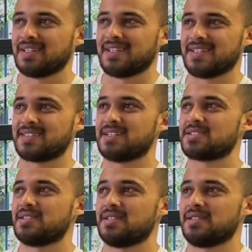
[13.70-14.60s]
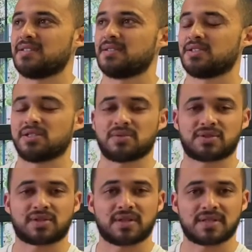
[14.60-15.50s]
Essentially, she was
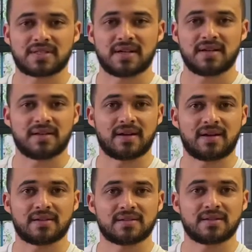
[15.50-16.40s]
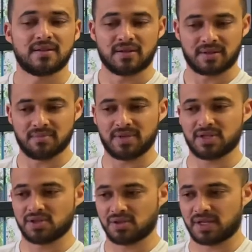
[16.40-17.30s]
trying to say that the
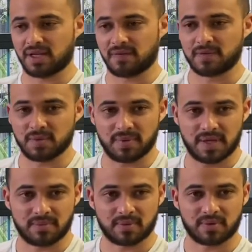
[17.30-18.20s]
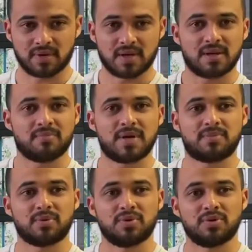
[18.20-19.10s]
minute you give to people,
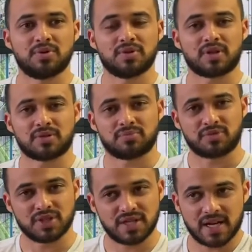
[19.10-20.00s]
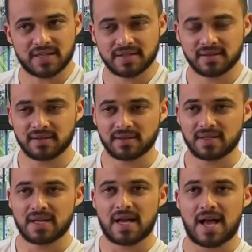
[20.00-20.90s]
people who do not appreciate it,
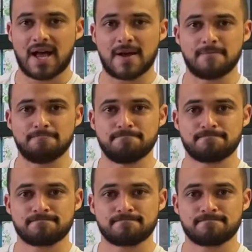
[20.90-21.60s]
um,